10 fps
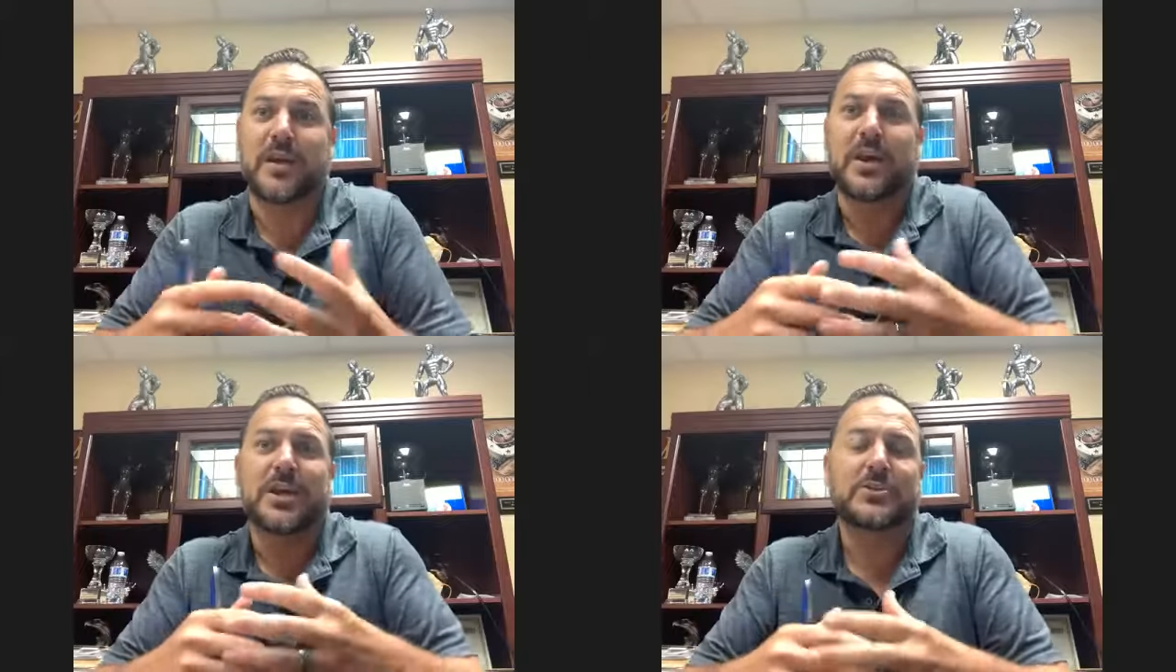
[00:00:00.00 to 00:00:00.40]

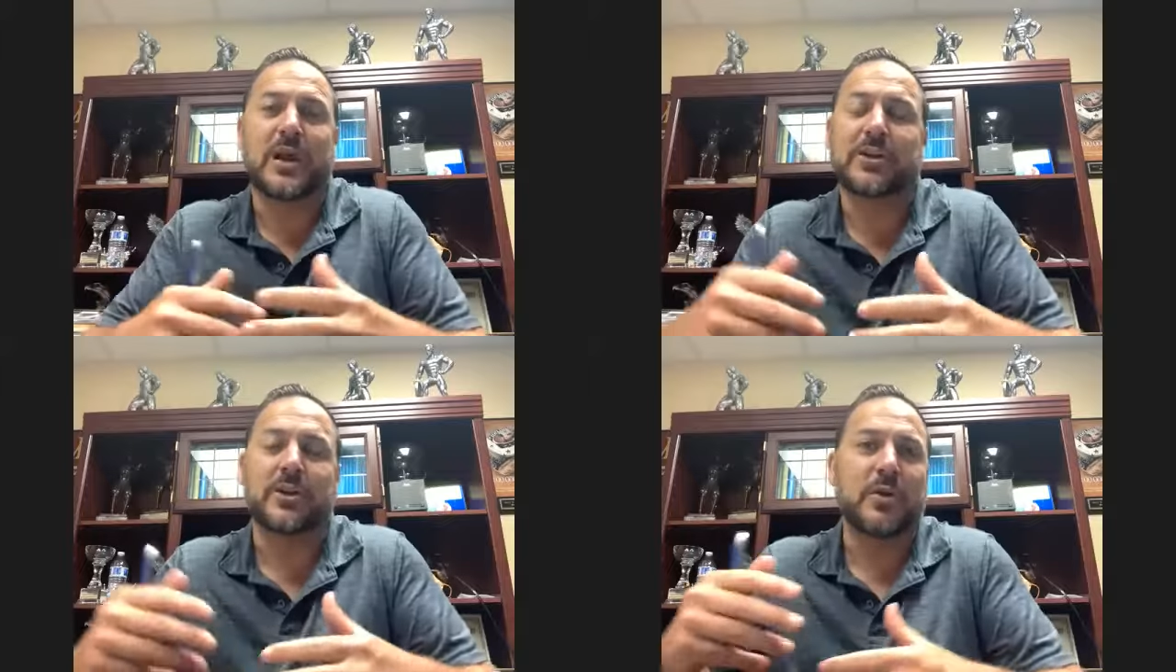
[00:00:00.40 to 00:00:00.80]
so i
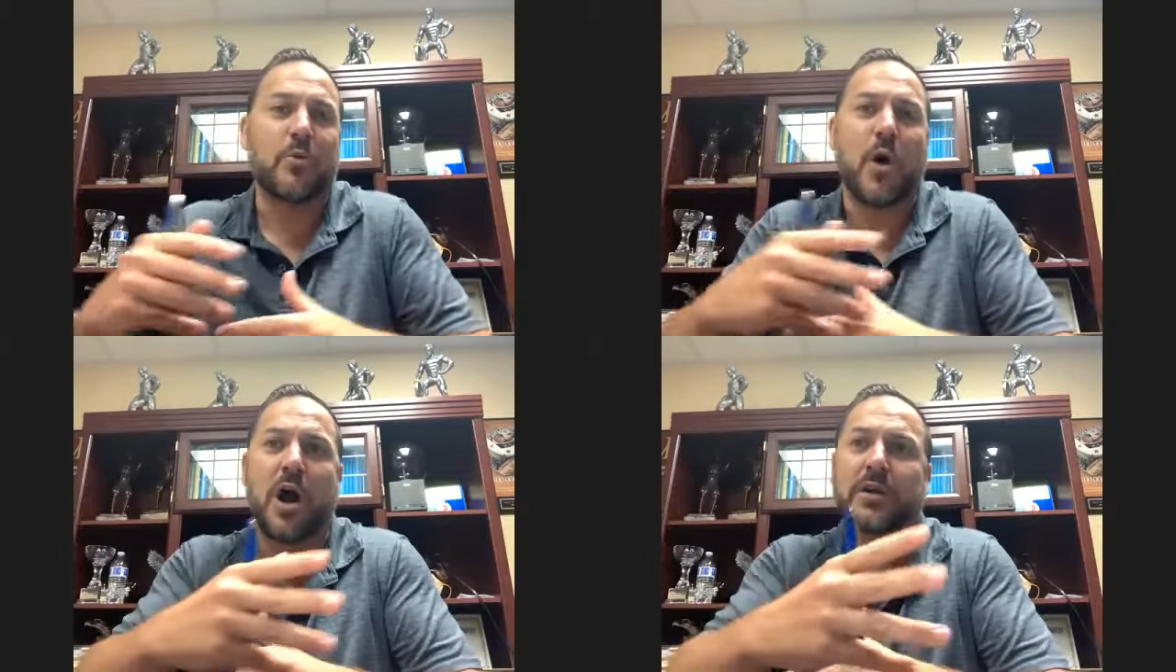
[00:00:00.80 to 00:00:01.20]
literally
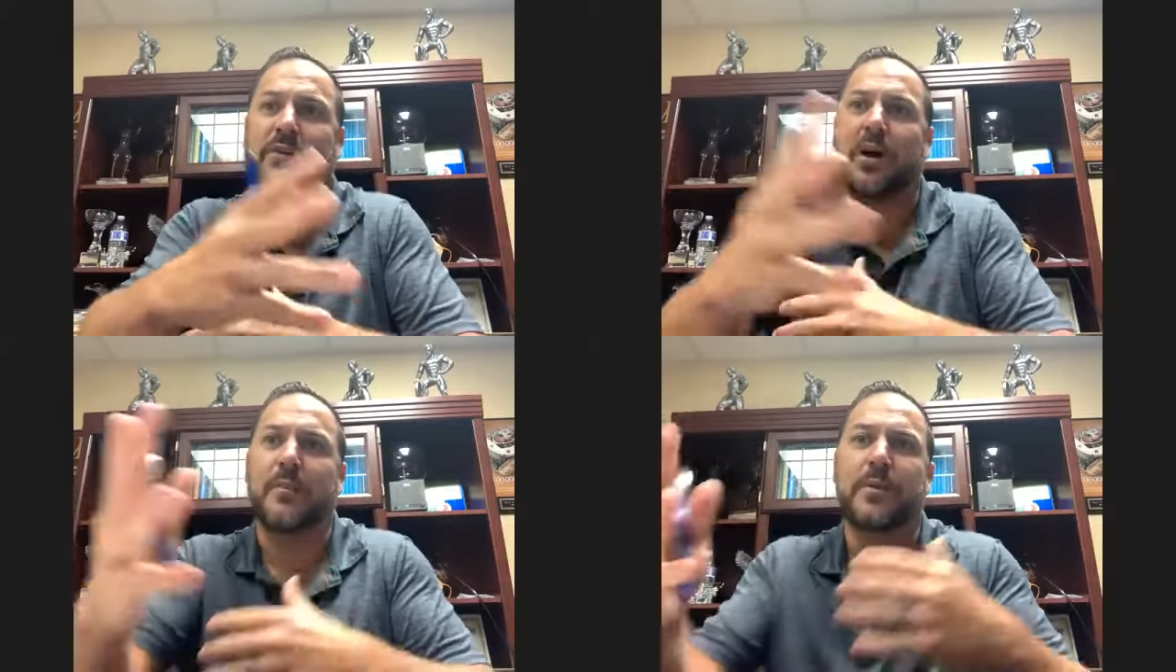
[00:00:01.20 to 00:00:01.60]
walked
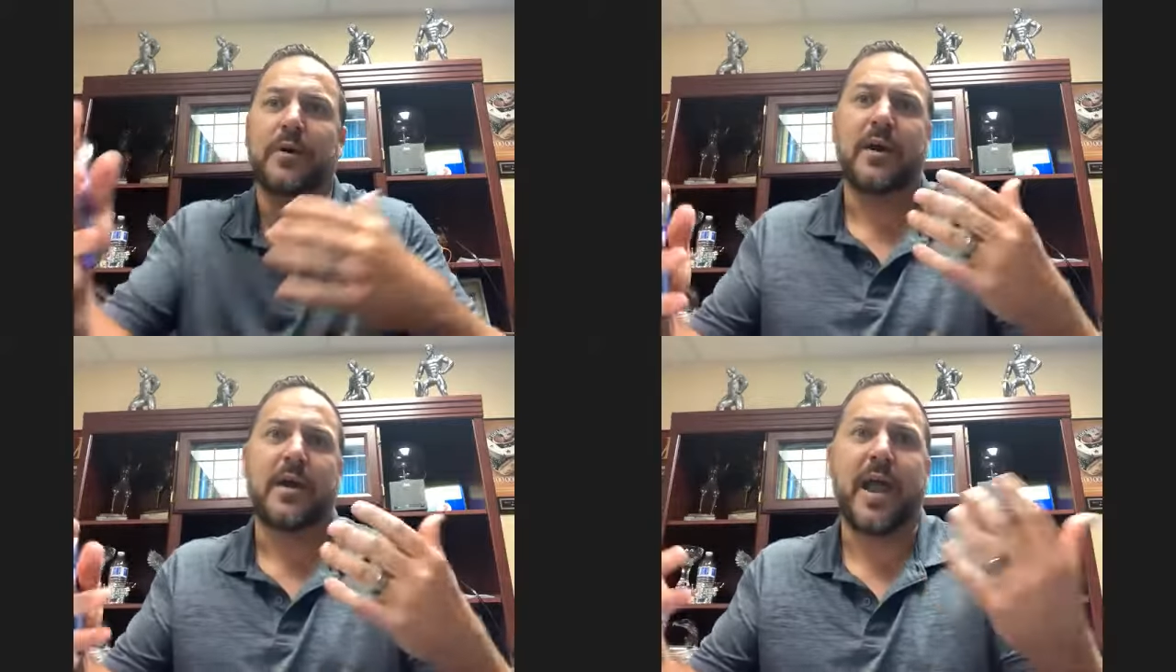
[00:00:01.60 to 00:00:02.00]
up
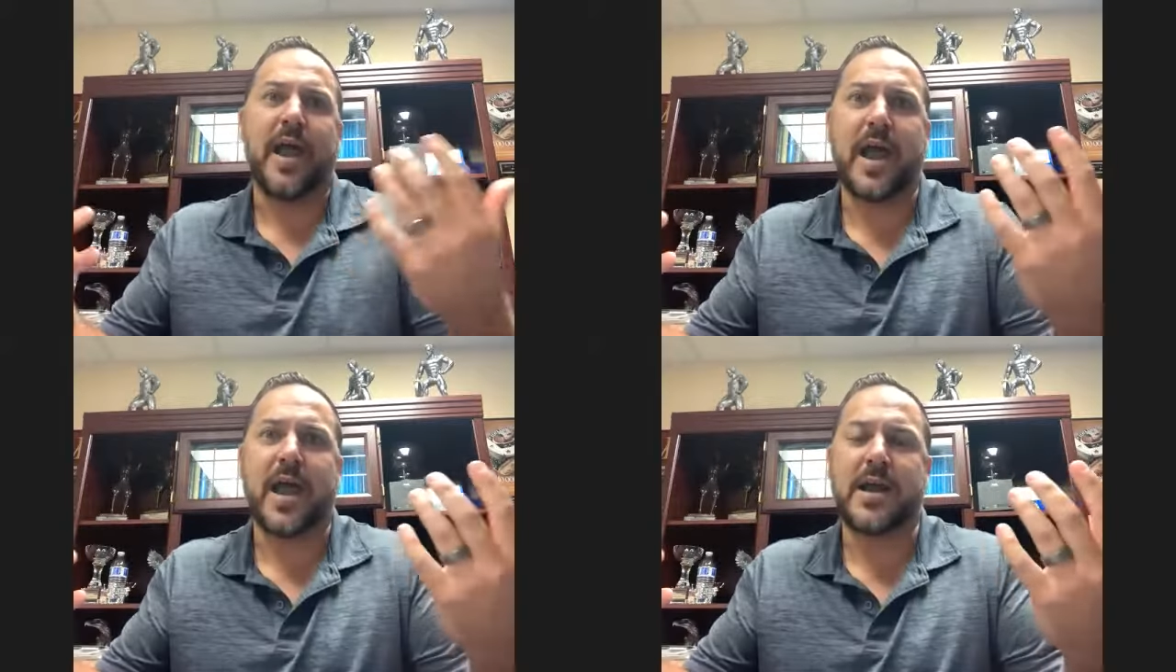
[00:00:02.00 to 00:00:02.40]

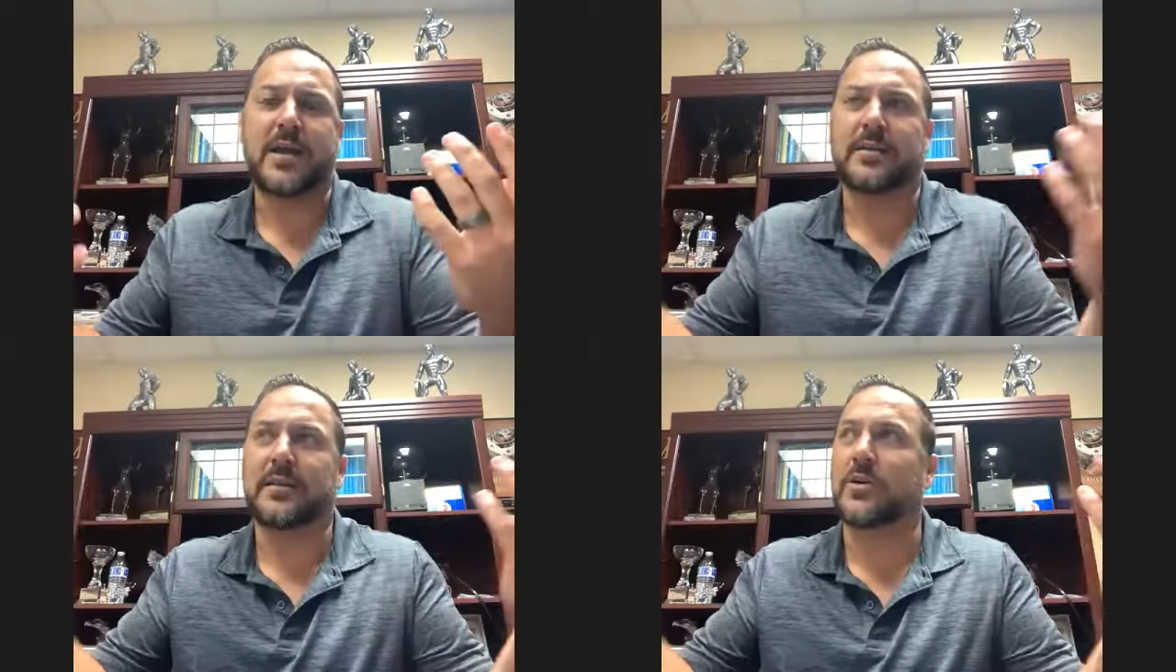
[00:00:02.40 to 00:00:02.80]

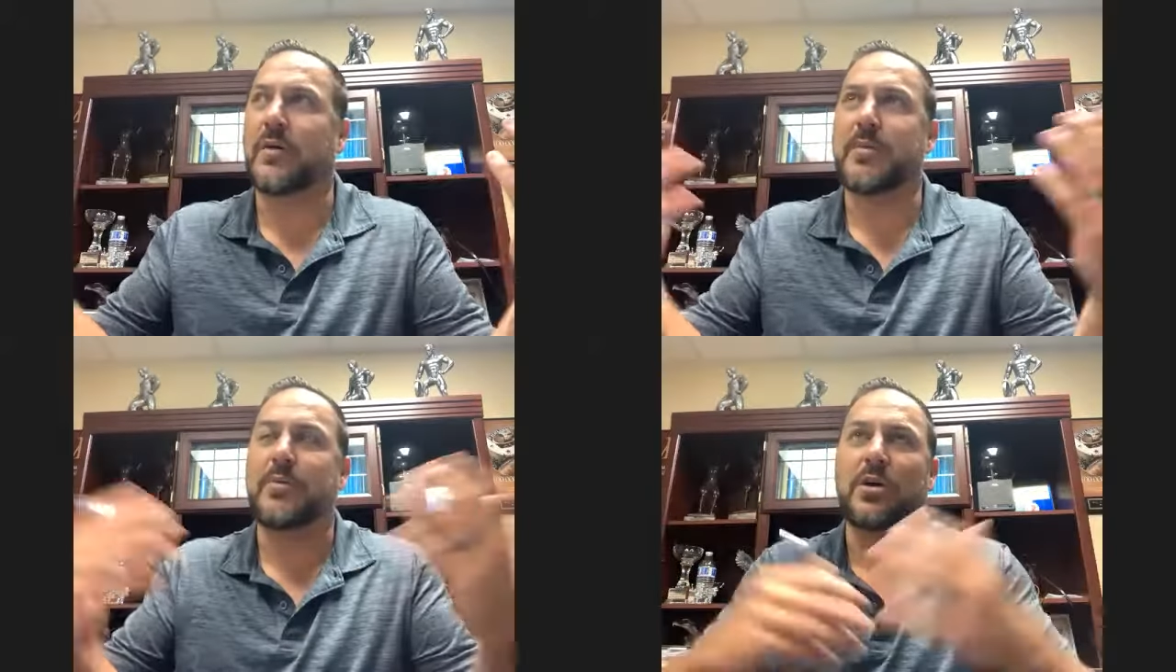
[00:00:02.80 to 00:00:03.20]
and you know i
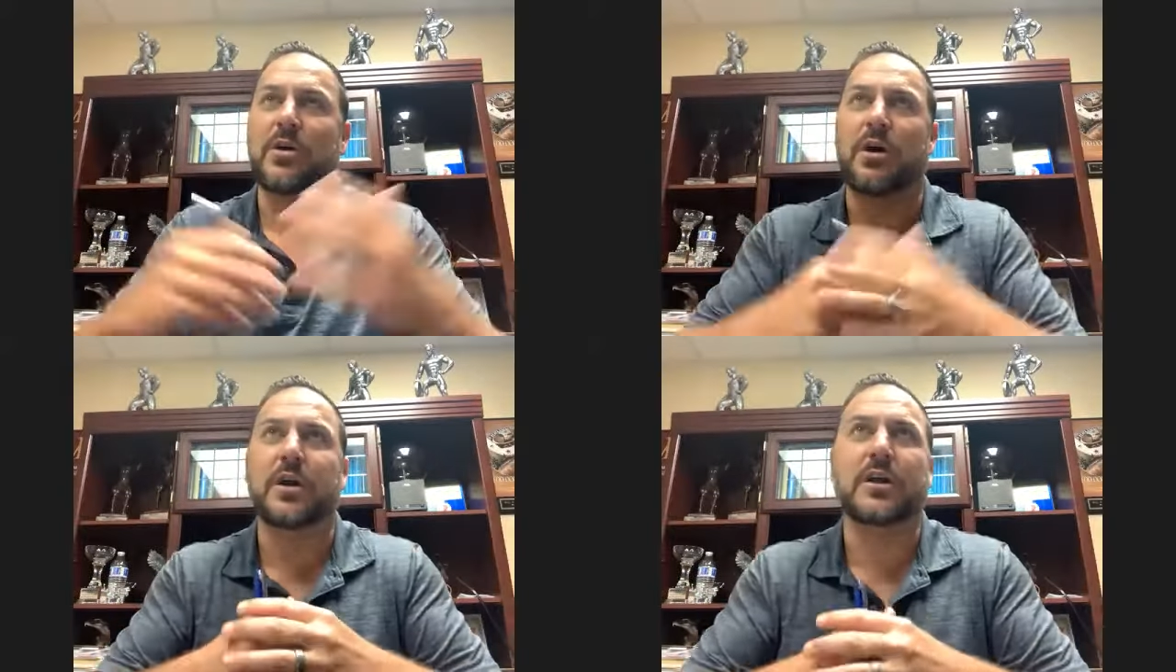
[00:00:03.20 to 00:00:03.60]
remember
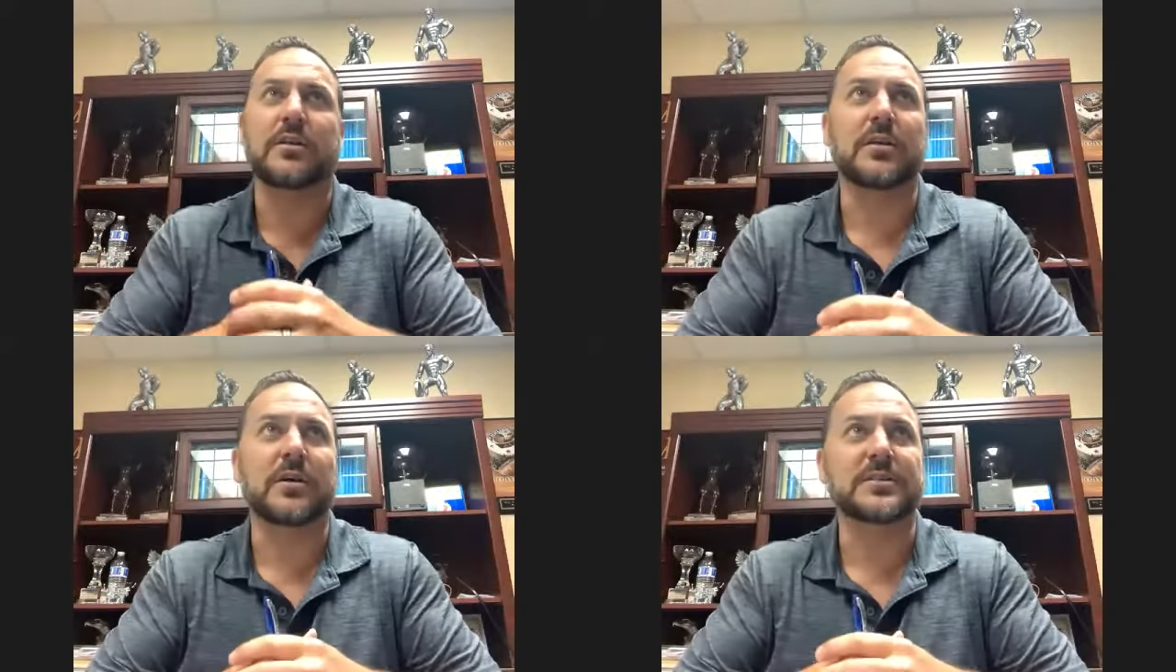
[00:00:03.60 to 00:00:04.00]
hugging
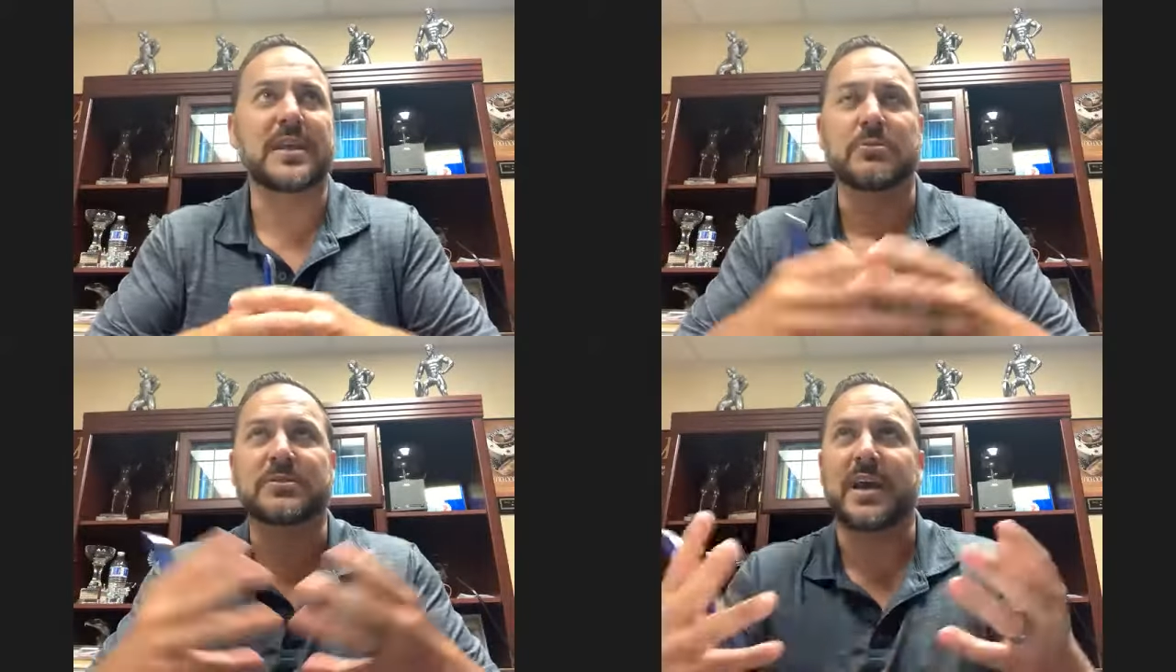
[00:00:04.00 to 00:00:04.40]
uh, his name
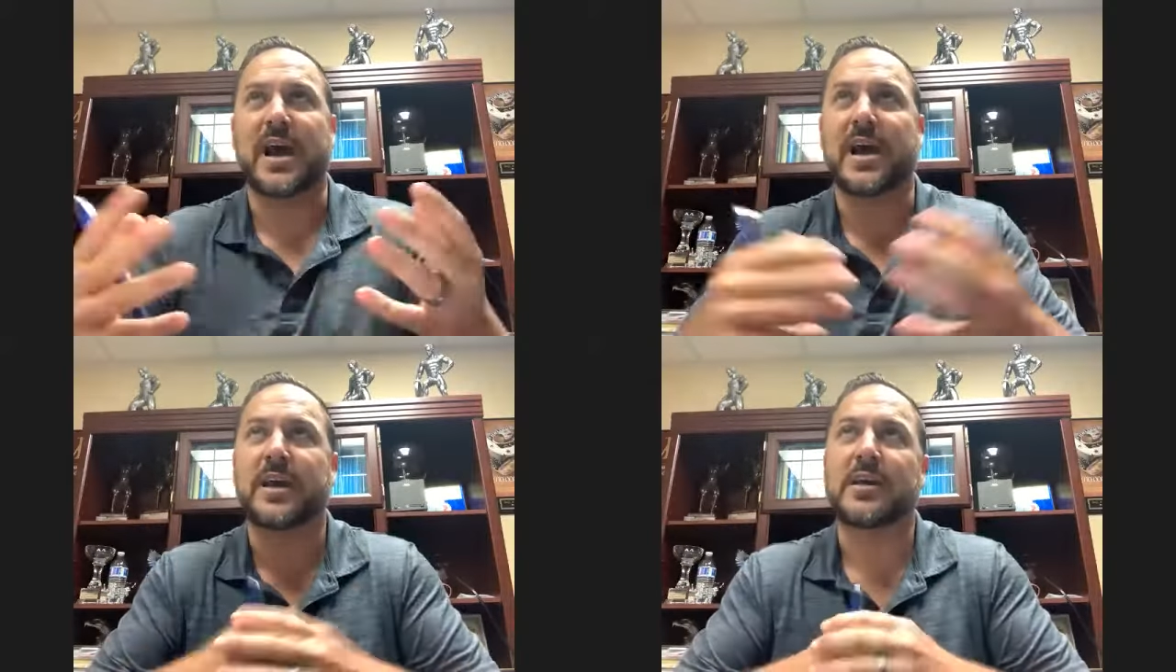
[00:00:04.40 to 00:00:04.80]
was
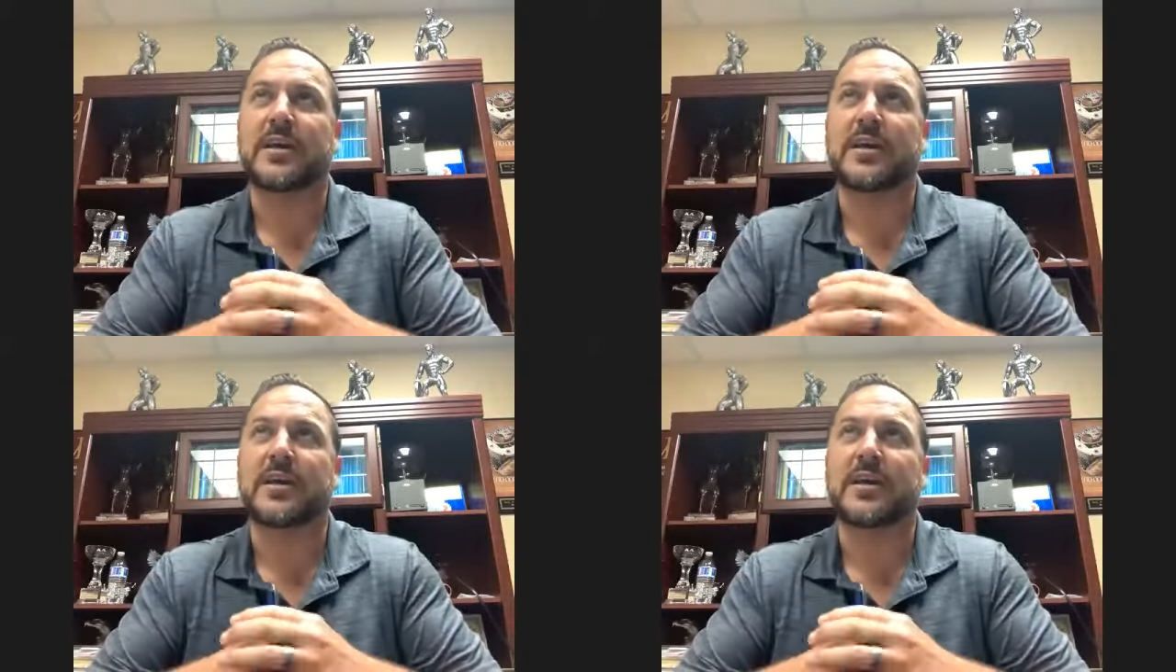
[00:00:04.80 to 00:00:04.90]
guy